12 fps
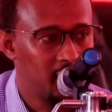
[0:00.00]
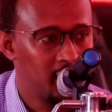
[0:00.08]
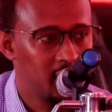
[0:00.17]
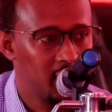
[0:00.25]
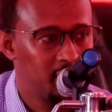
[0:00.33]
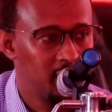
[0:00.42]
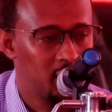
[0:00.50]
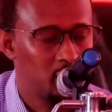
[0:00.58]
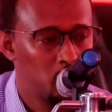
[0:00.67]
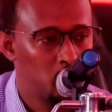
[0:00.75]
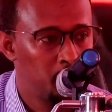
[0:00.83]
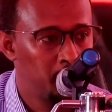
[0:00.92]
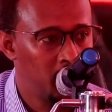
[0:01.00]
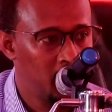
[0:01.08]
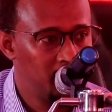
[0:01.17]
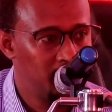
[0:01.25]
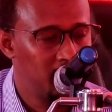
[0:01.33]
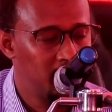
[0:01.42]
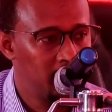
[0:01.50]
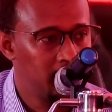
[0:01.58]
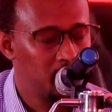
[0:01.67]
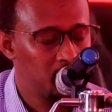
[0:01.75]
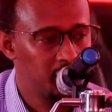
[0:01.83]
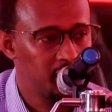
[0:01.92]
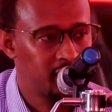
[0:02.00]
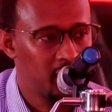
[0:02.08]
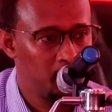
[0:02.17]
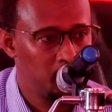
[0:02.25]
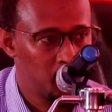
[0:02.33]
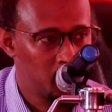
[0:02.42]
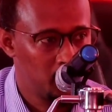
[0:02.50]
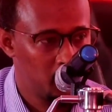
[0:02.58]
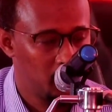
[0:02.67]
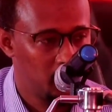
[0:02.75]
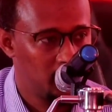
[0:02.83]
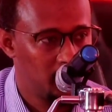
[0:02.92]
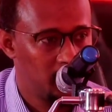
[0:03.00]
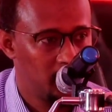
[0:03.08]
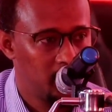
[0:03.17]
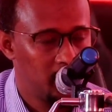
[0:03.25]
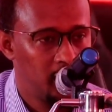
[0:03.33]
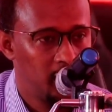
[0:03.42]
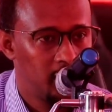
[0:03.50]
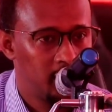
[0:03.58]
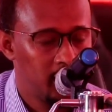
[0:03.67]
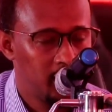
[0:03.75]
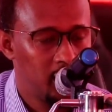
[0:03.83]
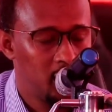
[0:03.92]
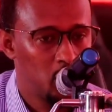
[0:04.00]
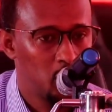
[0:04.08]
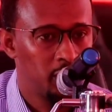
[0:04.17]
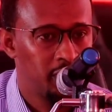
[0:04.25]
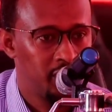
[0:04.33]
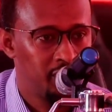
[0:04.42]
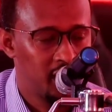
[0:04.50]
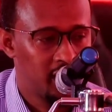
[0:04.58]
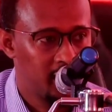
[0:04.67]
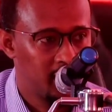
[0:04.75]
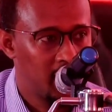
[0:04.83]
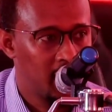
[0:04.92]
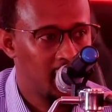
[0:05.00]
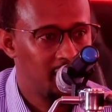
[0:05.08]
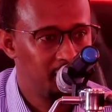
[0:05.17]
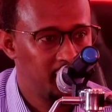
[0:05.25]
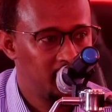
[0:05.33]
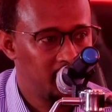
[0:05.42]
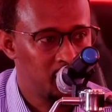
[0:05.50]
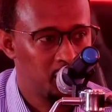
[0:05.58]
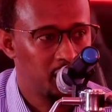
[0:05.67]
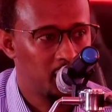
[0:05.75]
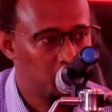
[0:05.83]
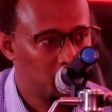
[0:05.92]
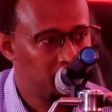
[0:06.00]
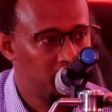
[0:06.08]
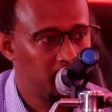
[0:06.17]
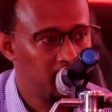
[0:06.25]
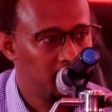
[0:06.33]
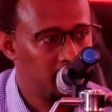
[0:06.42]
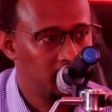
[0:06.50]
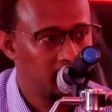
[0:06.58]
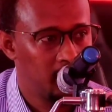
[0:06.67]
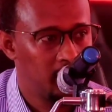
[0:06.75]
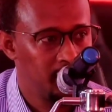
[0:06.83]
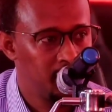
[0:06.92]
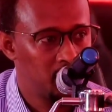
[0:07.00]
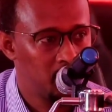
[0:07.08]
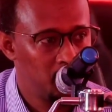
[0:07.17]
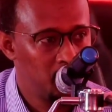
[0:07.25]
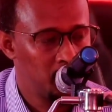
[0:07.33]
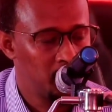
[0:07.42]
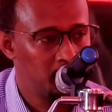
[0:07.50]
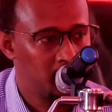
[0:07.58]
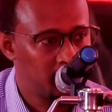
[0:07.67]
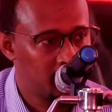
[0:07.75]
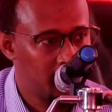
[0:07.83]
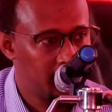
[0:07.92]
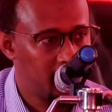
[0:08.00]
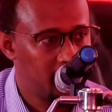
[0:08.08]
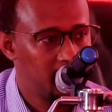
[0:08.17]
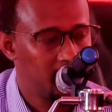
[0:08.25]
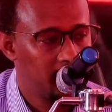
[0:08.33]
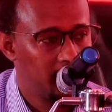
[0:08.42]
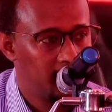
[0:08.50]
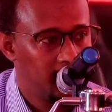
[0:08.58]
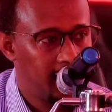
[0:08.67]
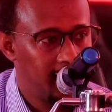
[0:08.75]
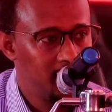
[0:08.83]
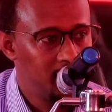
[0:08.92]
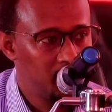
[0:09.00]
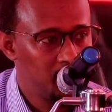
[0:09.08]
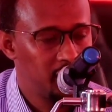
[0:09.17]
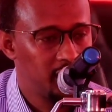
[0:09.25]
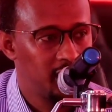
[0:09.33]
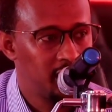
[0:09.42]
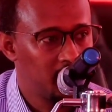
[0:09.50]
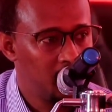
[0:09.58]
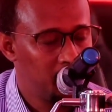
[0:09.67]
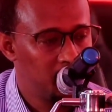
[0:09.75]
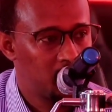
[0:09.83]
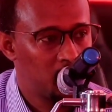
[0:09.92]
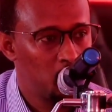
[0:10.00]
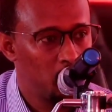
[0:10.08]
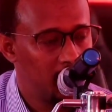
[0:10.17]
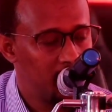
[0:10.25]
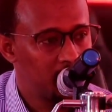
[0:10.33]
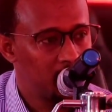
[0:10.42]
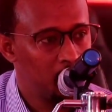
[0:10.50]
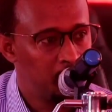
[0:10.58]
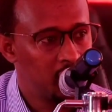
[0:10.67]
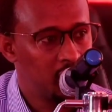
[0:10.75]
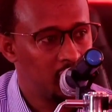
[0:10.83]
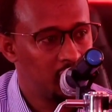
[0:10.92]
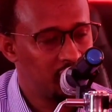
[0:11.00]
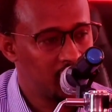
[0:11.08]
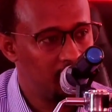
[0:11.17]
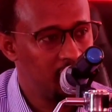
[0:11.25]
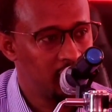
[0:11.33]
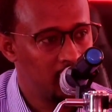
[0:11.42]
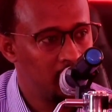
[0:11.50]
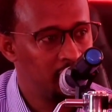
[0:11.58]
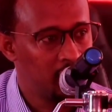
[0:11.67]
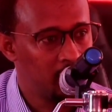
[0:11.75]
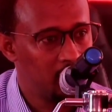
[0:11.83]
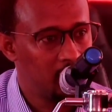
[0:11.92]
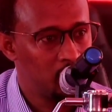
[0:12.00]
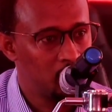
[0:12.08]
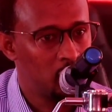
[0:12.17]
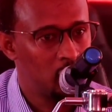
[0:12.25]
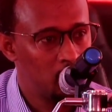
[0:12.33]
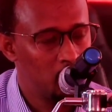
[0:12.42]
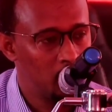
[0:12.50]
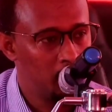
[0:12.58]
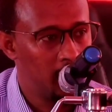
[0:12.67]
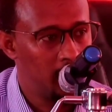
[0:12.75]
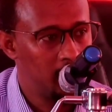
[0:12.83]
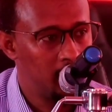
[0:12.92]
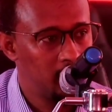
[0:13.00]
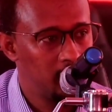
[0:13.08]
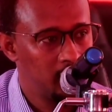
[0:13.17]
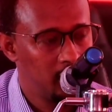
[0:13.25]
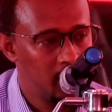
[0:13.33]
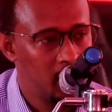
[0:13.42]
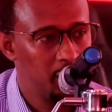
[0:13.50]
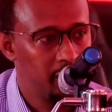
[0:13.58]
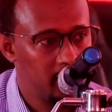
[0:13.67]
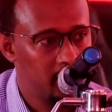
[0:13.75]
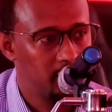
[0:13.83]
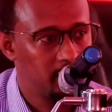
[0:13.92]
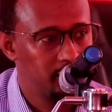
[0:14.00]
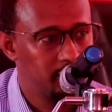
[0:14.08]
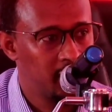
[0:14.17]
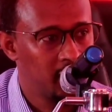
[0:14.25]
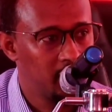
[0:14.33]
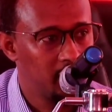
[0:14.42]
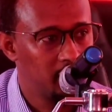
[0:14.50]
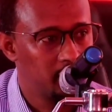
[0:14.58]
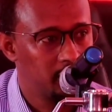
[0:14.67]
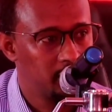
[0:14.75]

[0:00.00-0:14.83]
and service that ought to be delivered in the shortest time possible. Taking note of the fact that a government is not a profit-making institution, but rather an institution that's aimed towards objective service delivery to the common man down there. Thank you.